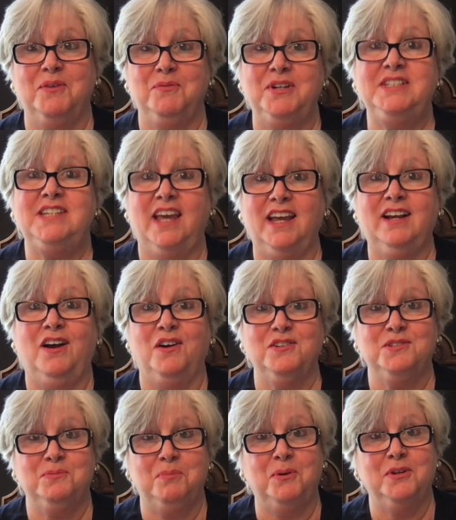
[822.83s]
And we take our
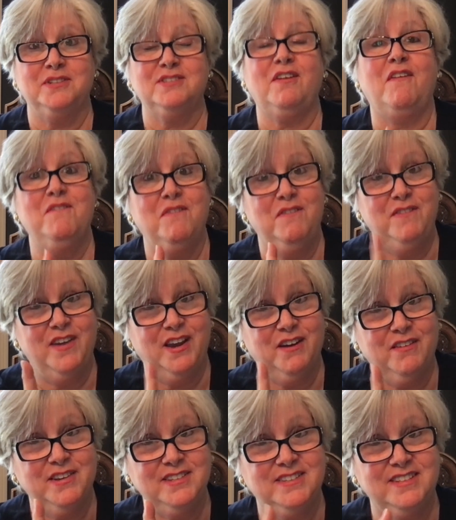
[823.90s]
sports
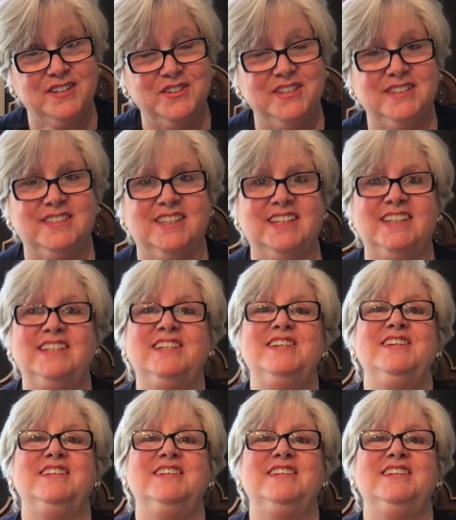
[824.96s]
very seriously.